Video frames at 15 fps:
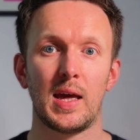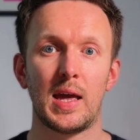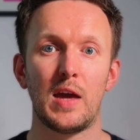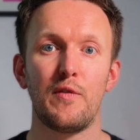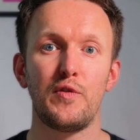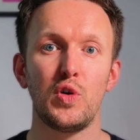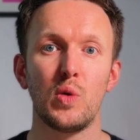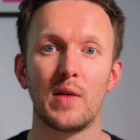
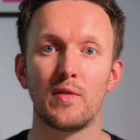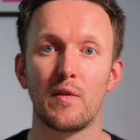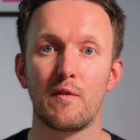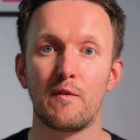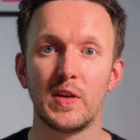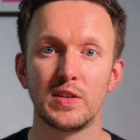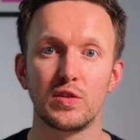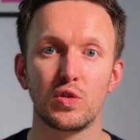If you have a
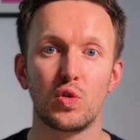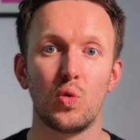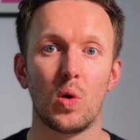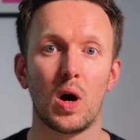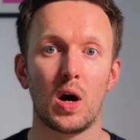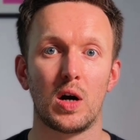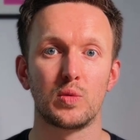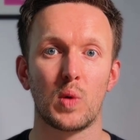physical
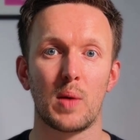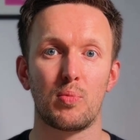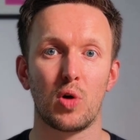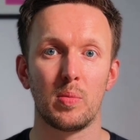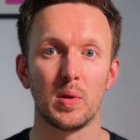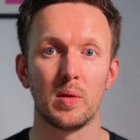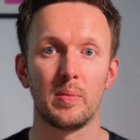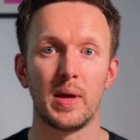hardware
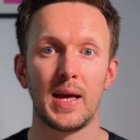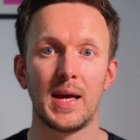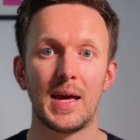problem,